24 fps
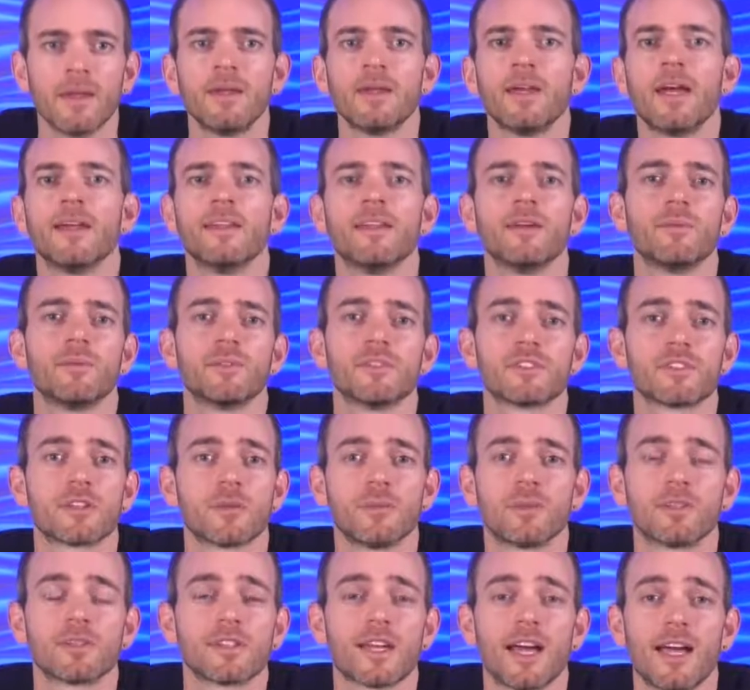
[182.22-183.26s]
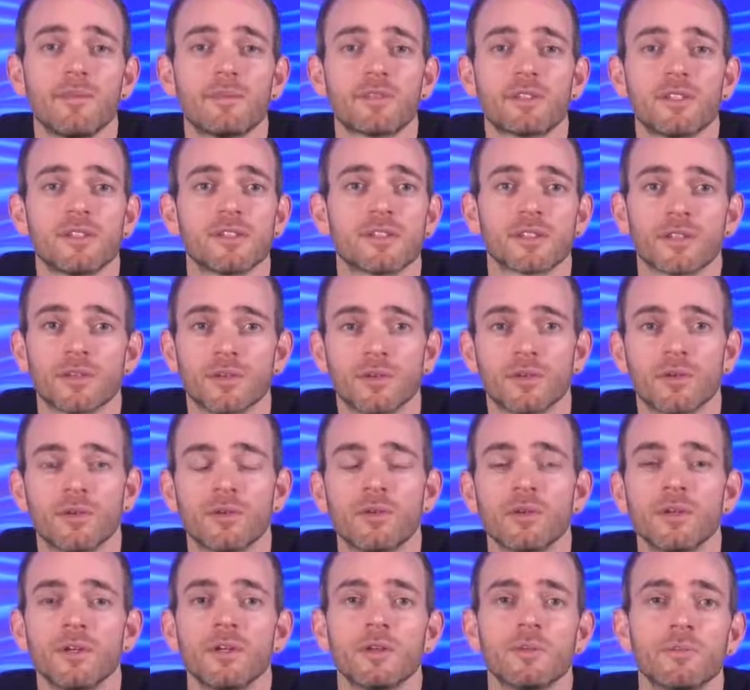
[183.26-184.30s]
And then when someone types into
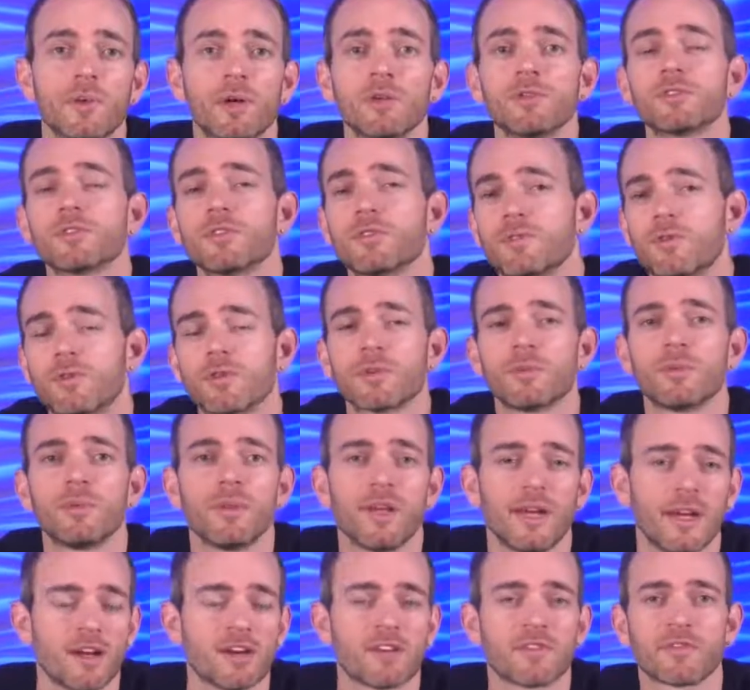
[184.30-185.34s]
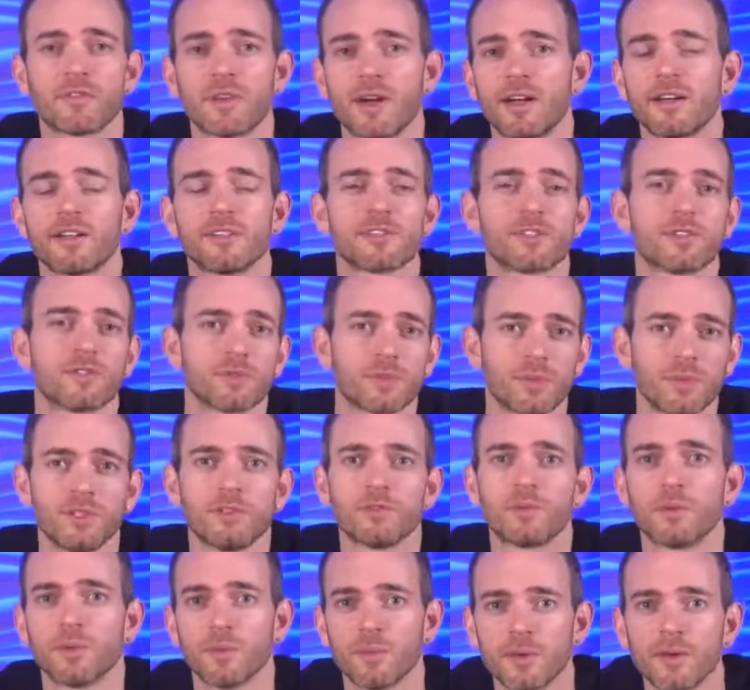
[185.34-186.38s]
Google, most affordable air fryers in
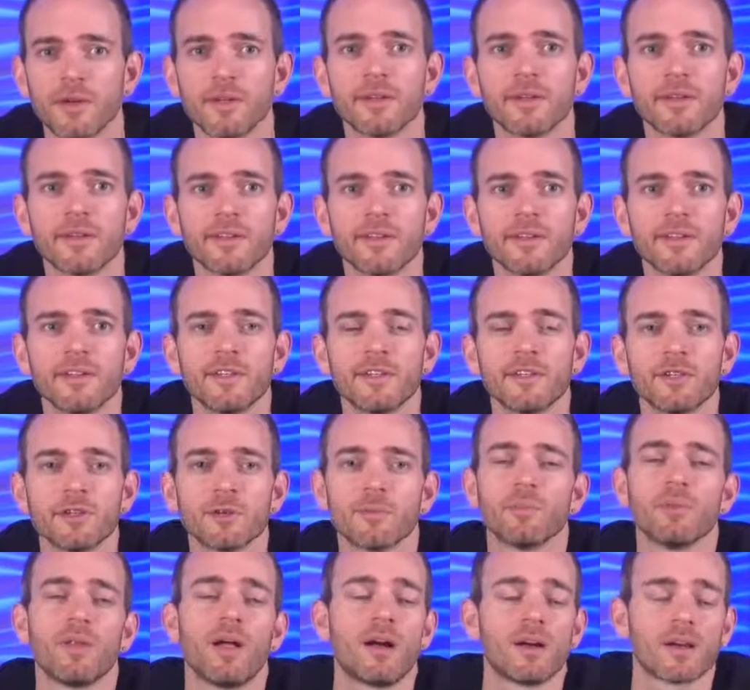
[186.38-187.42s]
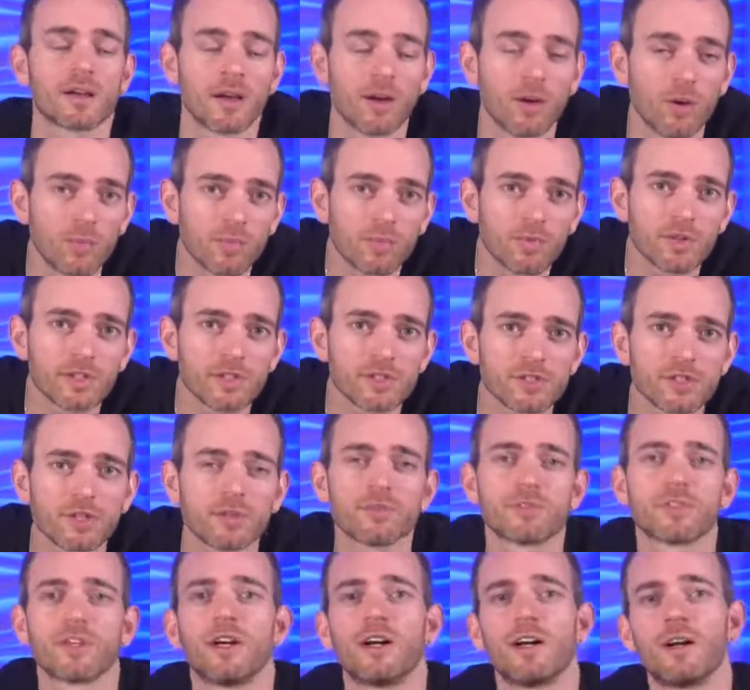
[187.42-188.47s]
2021, your blog hopefully
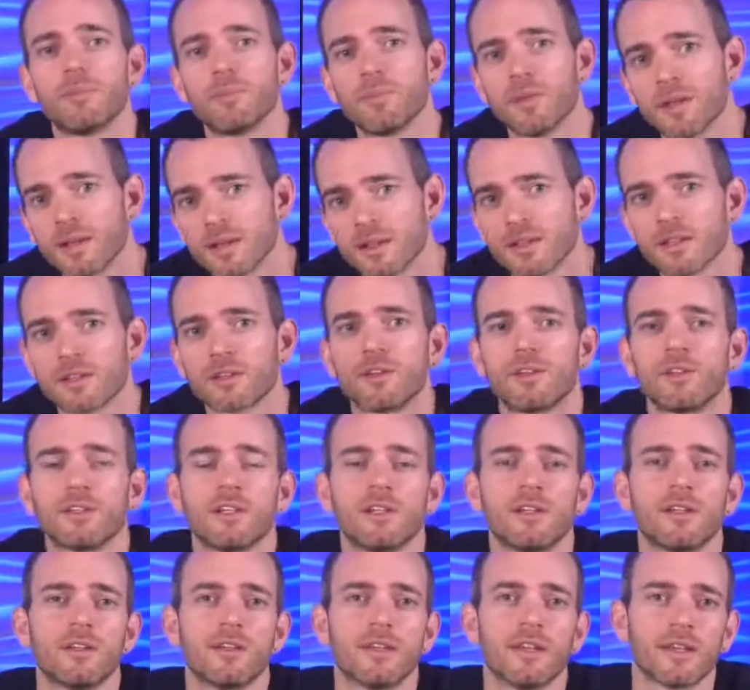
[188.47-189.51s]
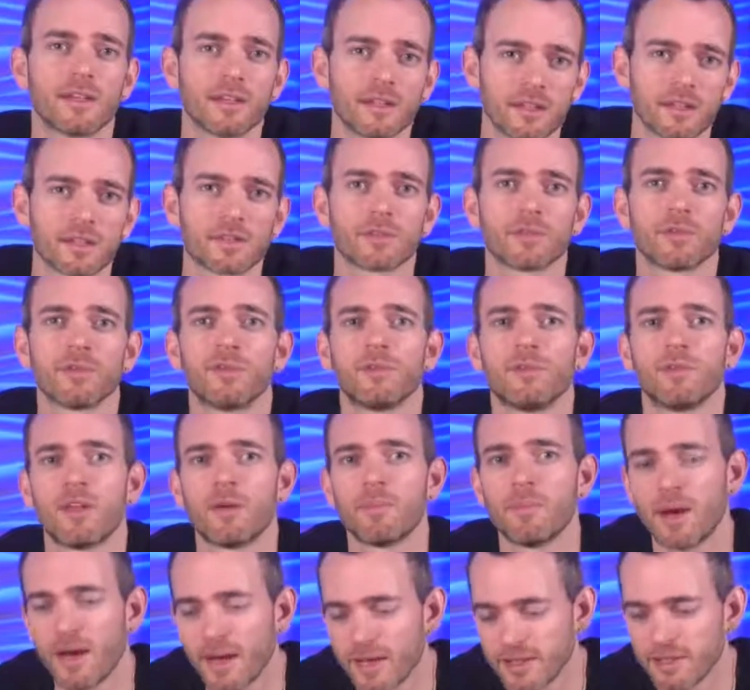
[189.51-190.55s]
shows up, they click on it, they click through, they
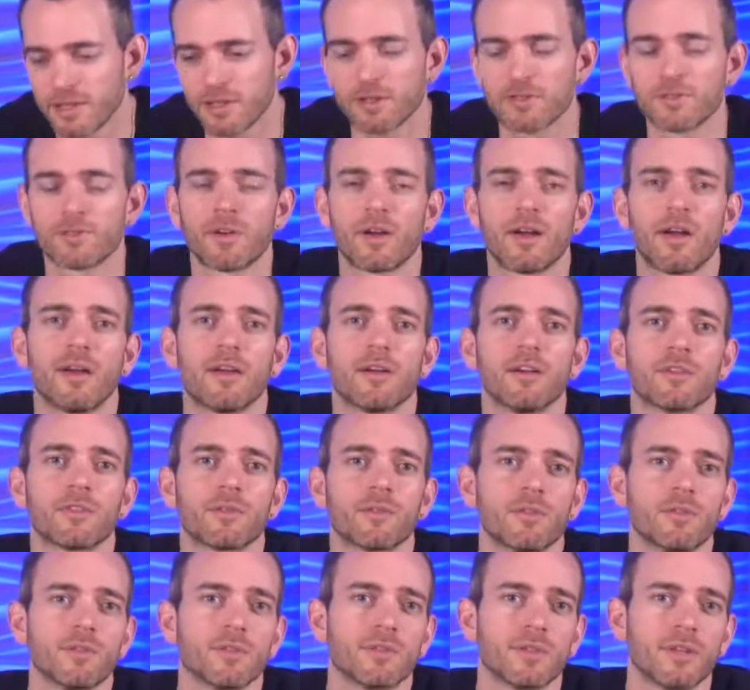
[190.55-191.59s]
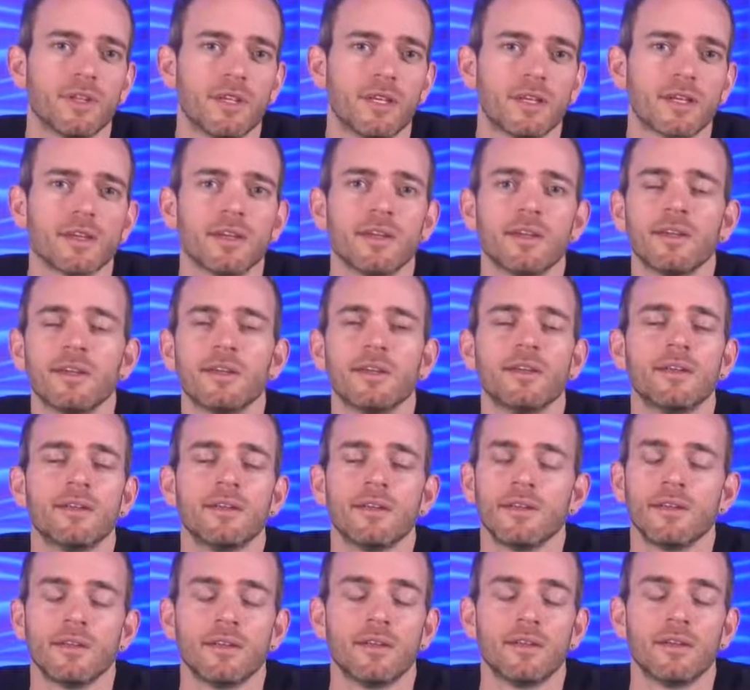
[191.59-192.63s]
buy an air fryer through your link,
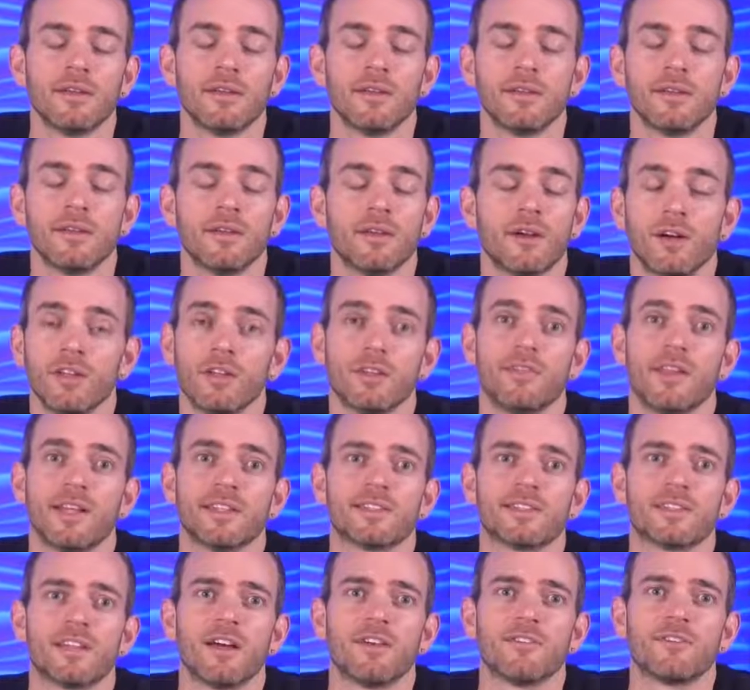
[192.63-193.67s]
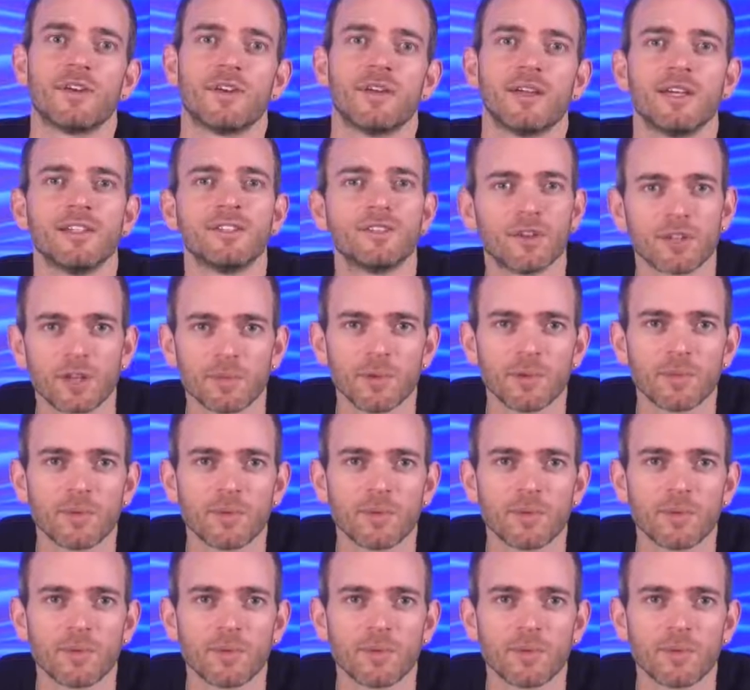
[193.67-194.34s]
all of that stuff. And don't get me